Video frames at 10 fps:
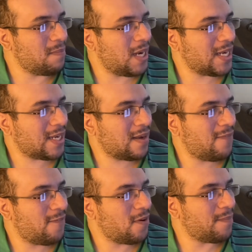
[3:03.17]
mic
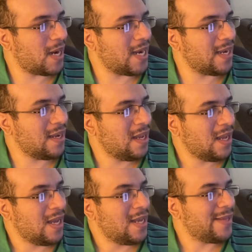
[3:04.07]
for my
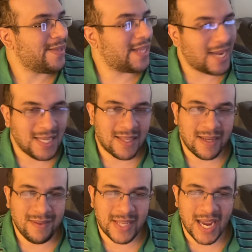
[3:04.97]

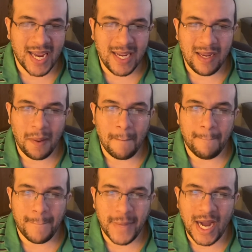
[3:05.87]
day-to-day,
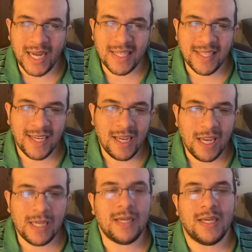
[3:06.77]
but
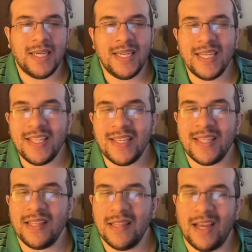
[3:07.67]
it is
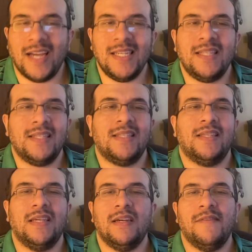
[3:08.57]
nice
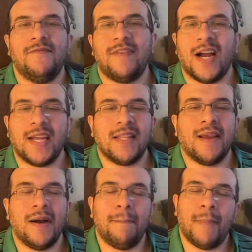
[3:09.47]
to find
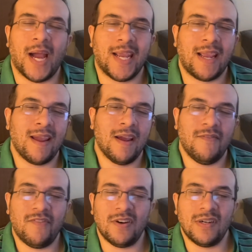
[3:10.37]
a mic
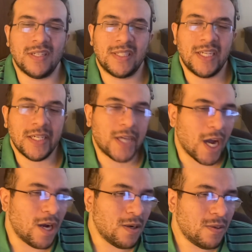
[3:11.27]
for to
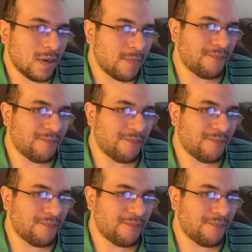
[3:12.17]
go,